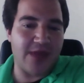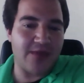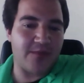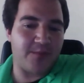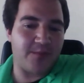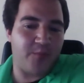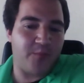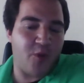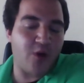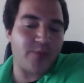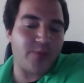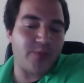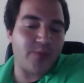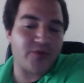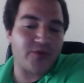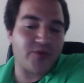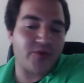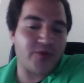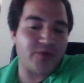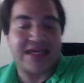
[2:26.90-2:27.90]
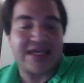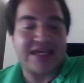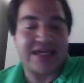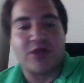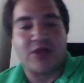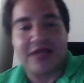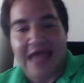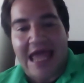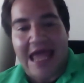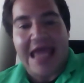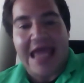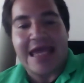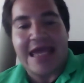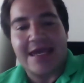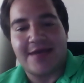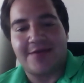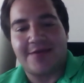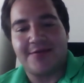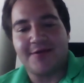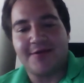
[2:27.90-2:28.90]
poor person will
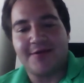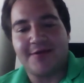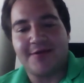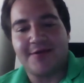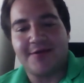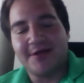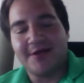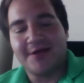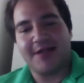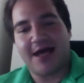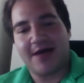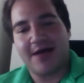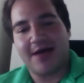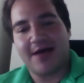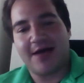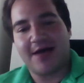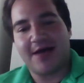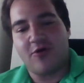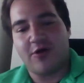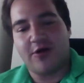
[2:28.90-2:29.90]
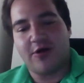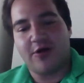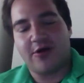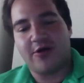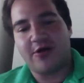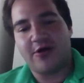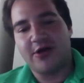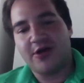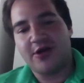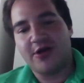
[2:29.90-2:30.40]
gain a lot more